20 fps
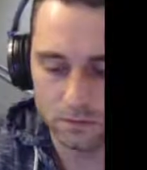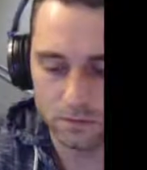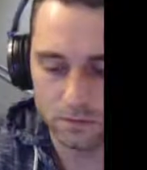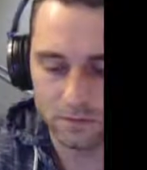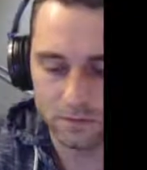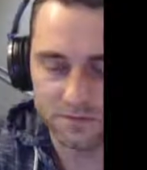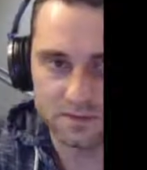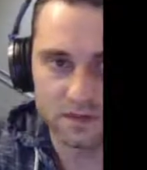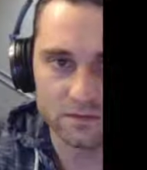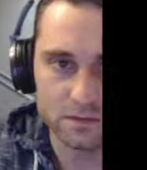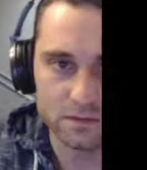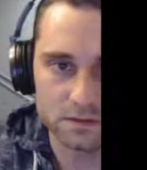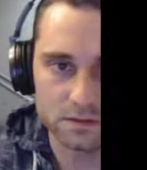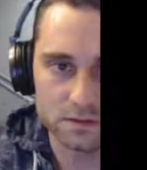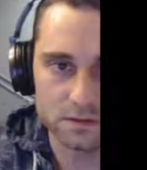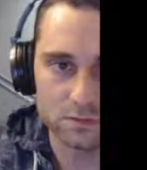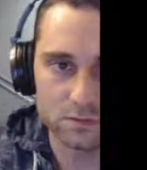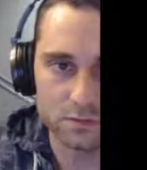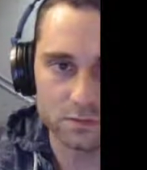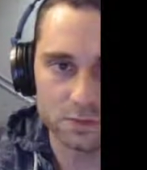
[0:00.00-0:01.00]

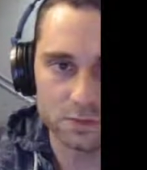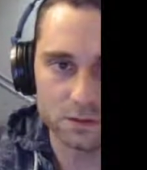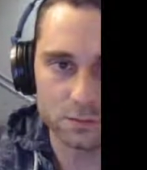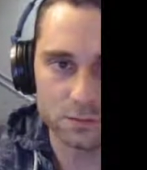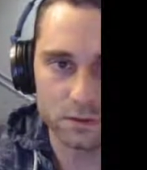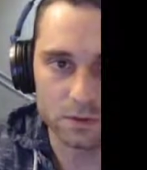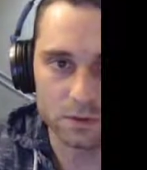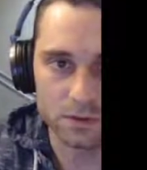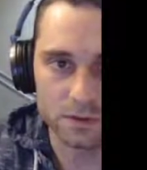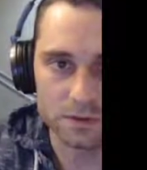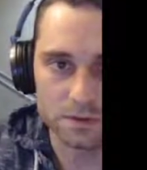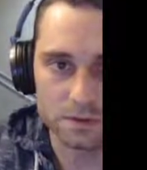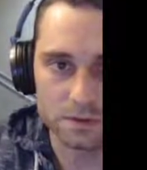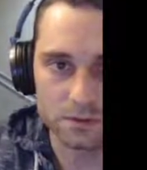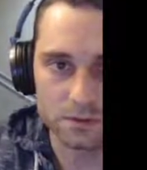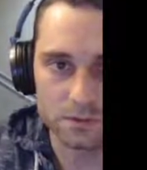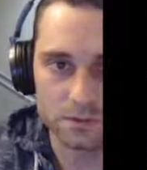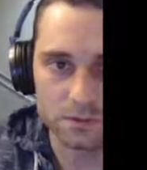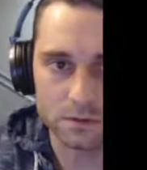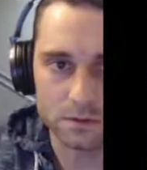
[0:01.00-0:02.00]
17 big blinds
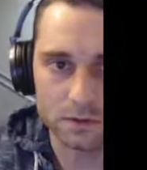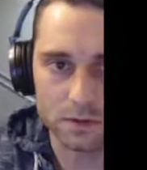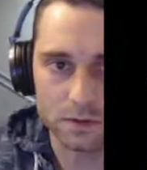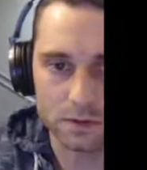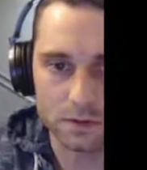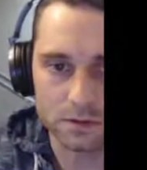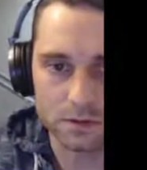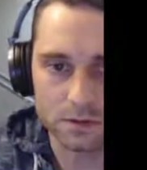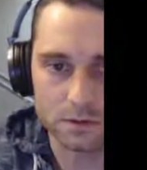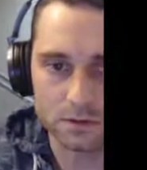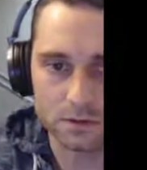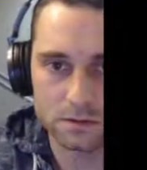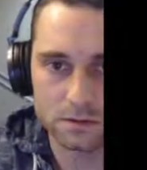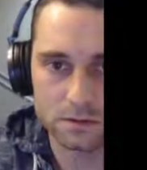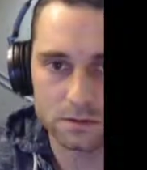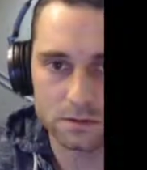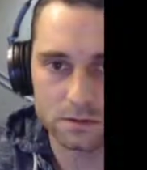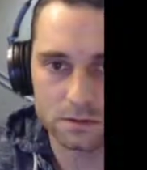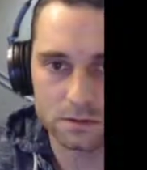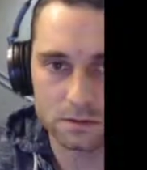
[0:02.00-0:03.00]
3x.
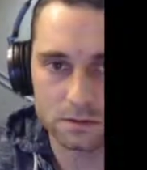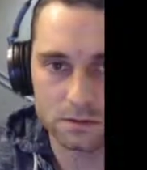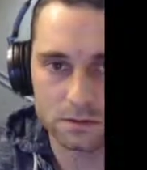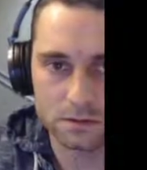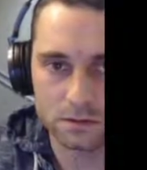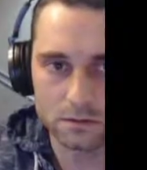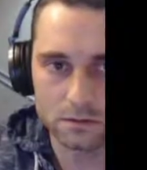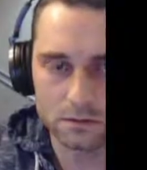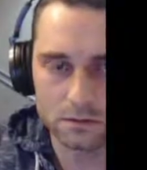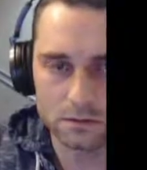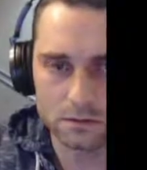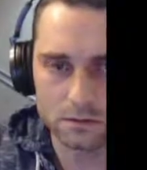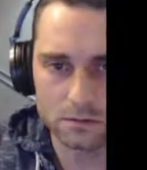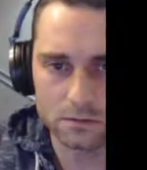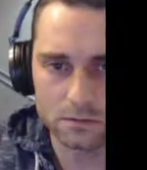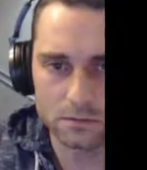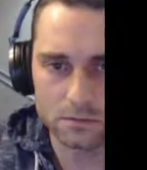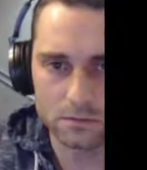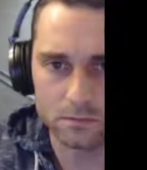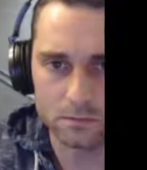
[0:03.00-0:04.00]
I
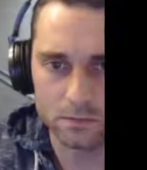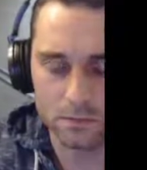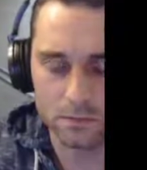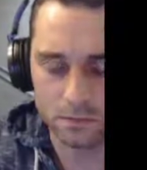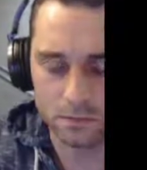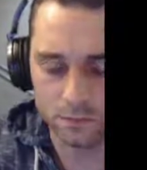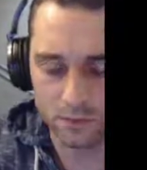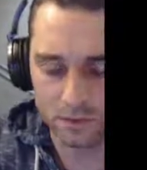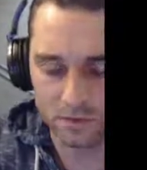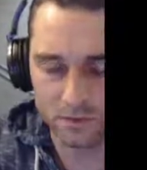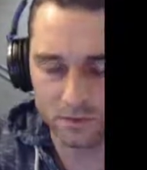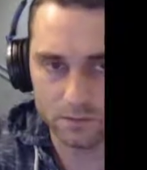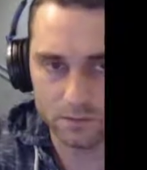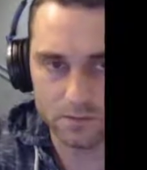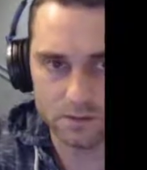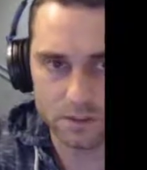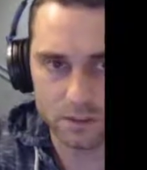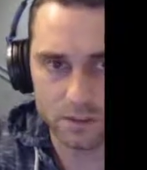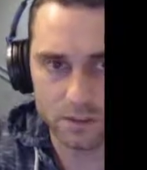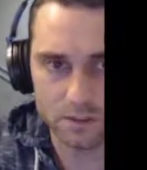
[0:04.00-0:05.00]
believe that was
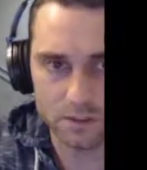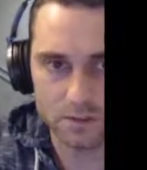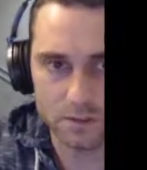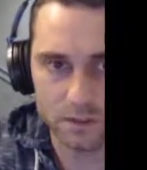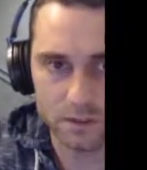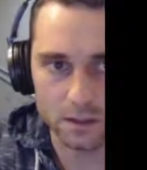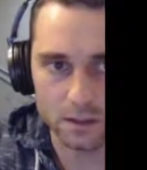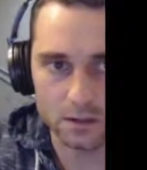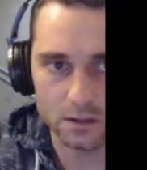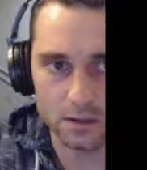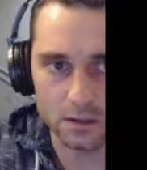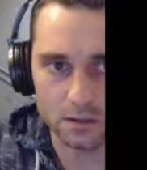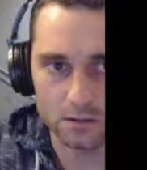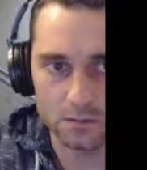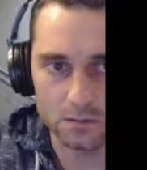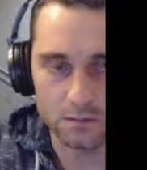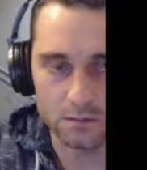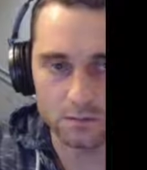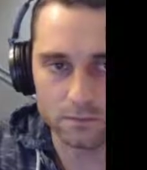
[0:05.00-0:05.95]
hijacked and